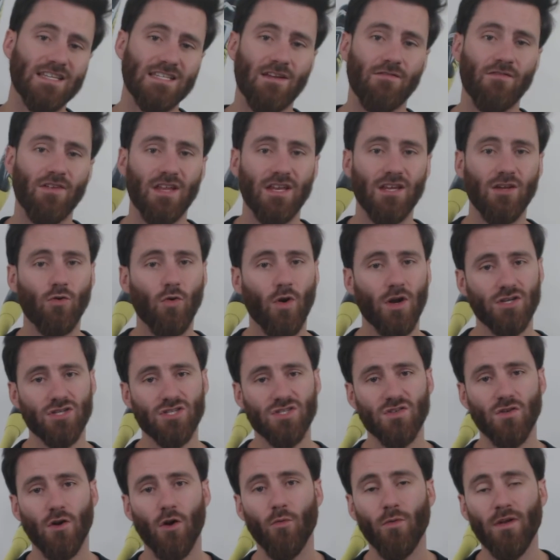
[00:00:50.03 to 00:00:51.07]
guys have any
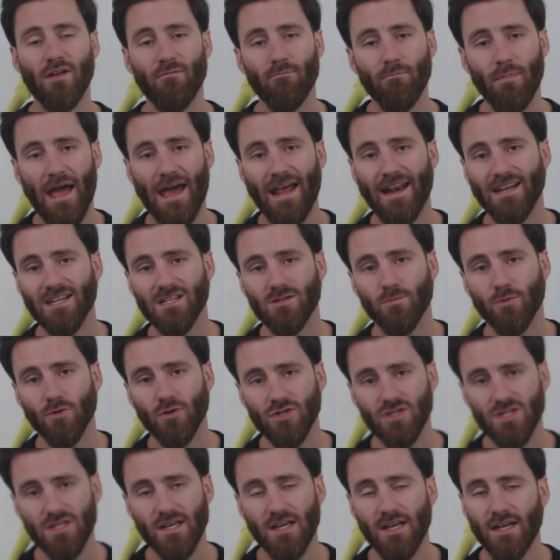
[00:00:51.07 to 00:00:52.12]
questions at all. We have bat
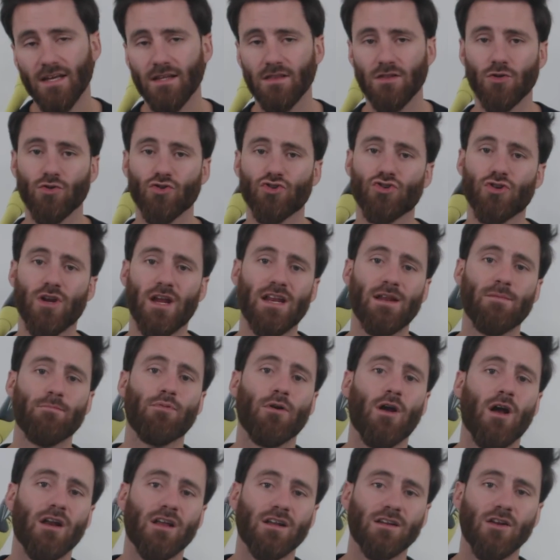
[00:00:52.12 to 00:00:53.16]
experts. They're trained in
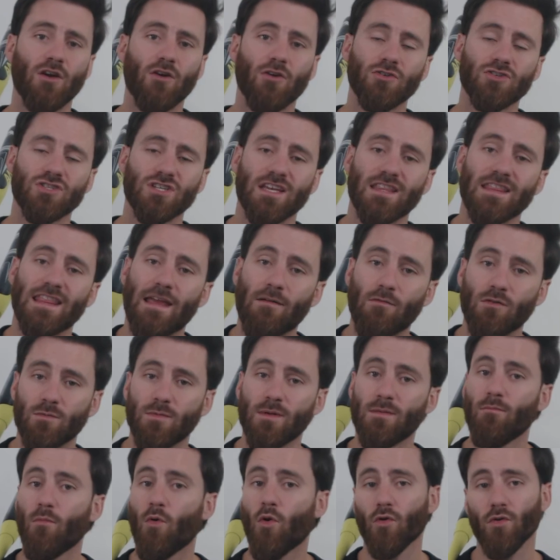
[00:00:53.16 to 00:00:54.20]
product knowledge, and they would
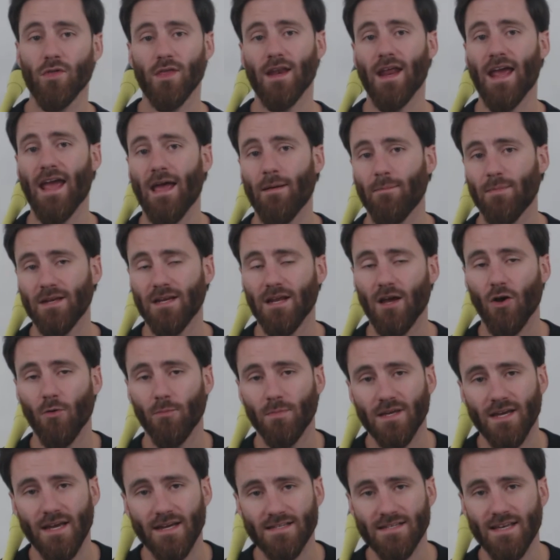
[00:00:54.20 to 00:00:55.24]
be more than happy to
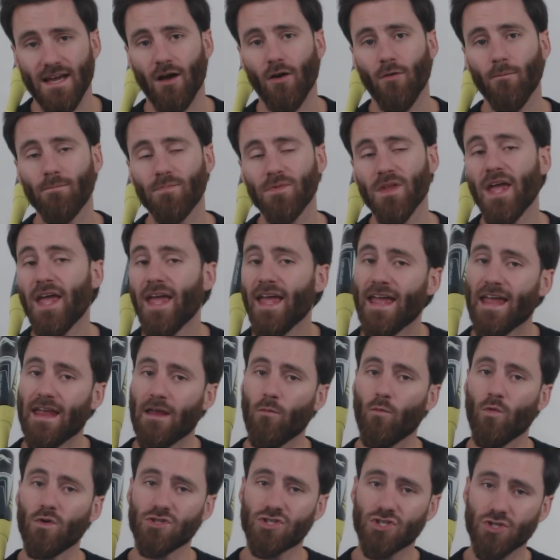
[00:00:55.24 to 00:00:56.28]
help you guys out.
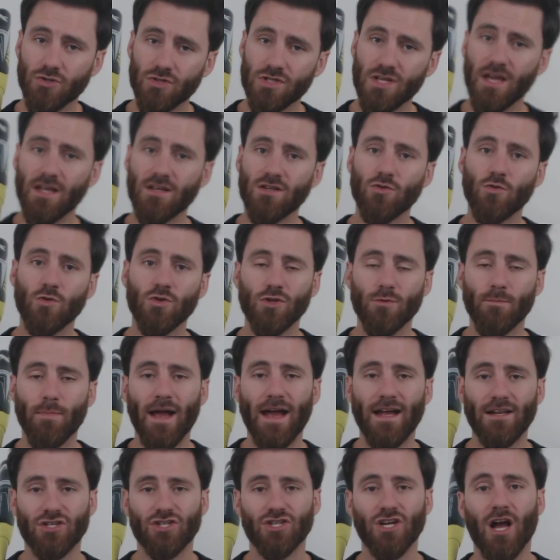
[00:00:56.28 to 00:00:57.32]
And once you're done doing your
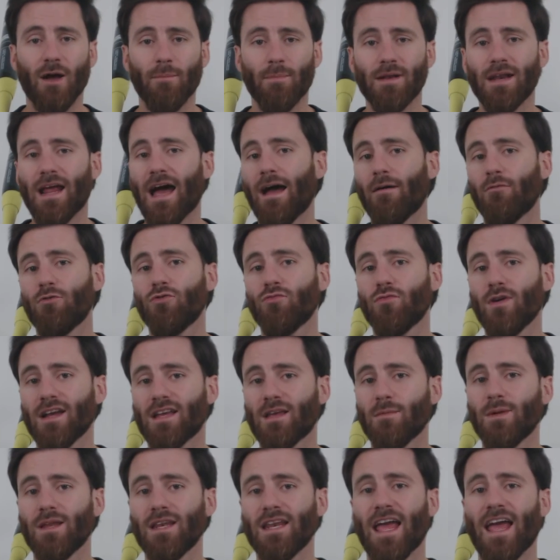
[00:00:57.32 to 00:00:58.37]
bat shopping, I would
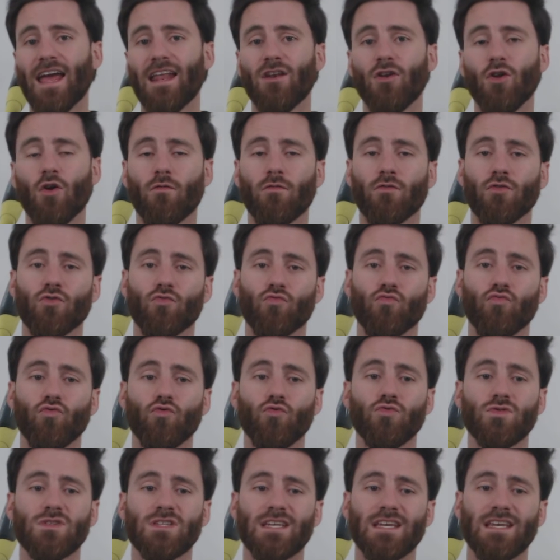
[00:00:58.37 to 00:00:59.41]
recommend heading over to
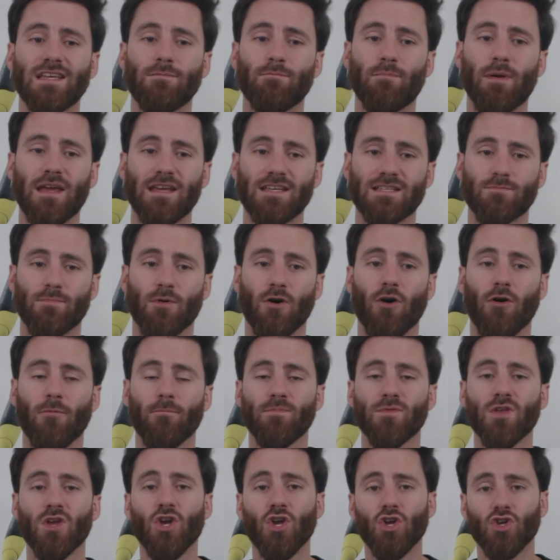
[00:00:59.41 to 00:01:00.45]
Routine Baseball.
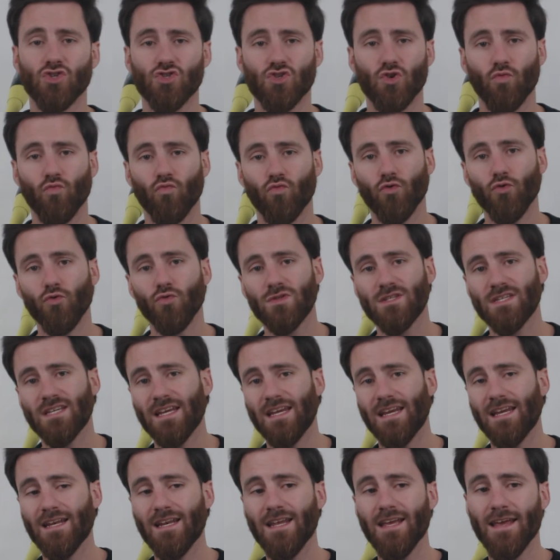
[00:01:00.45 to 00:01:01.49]
So
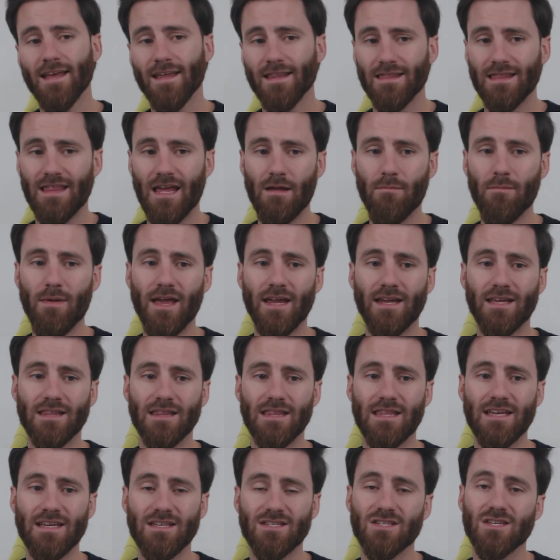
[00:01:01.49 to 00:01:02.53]
Routine, they
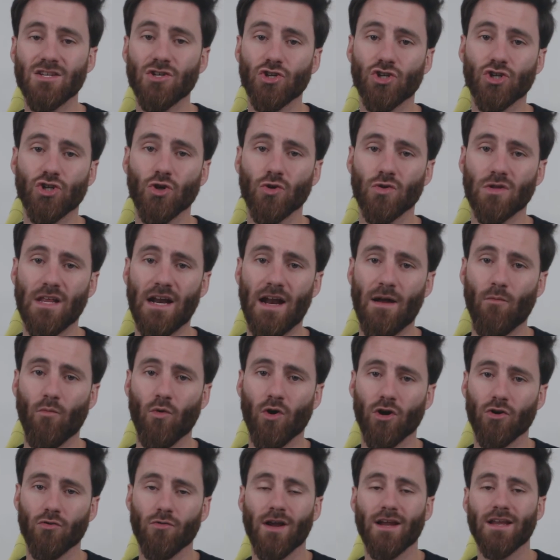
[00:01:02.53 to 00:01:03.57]
make this shirt that I'm
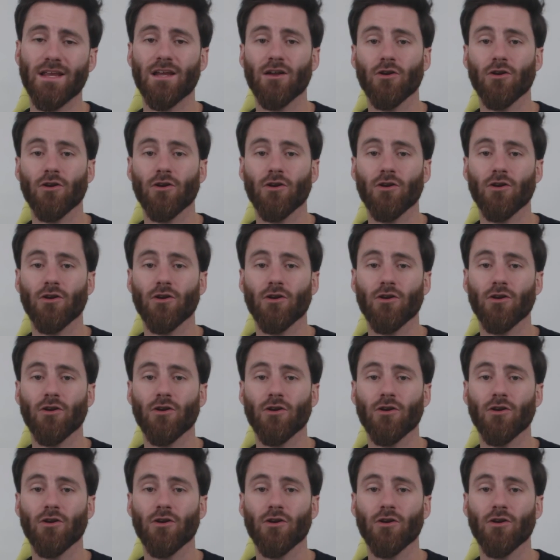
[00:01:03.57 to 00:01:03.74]
wearing right